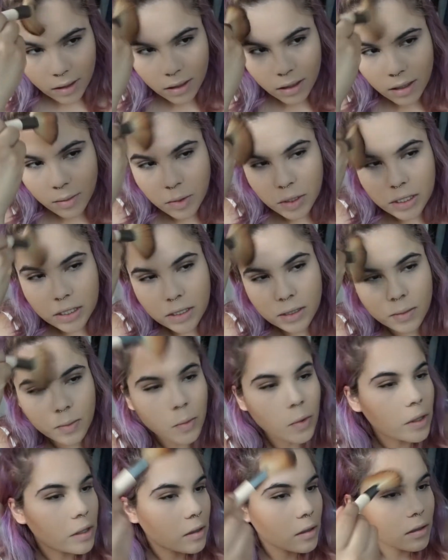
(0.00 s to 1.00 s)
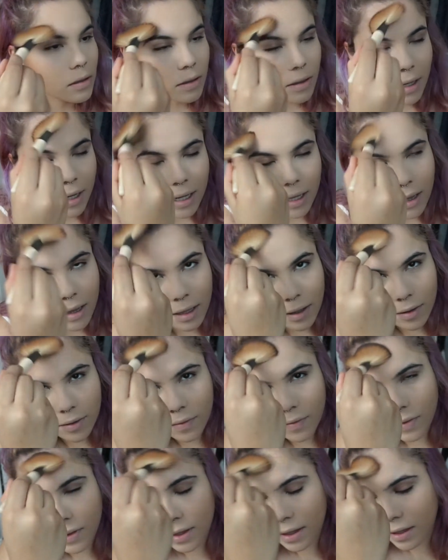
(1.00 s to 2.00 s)
I'm just spoiled. I love
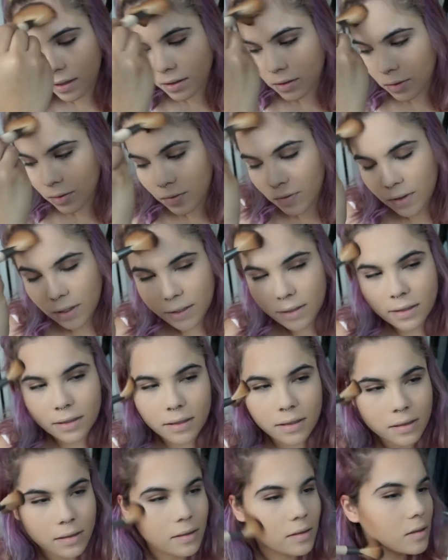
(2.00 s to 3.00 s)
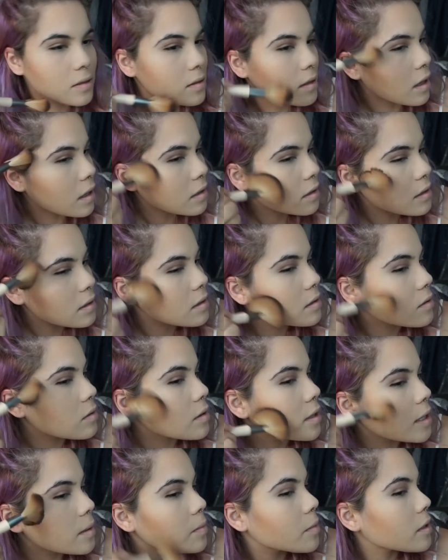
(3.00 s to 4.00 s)
the Too Faced Chocolate
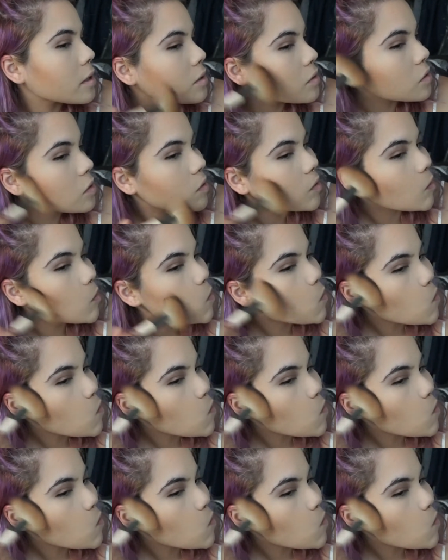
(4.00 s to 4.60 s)
Soleil bronzer.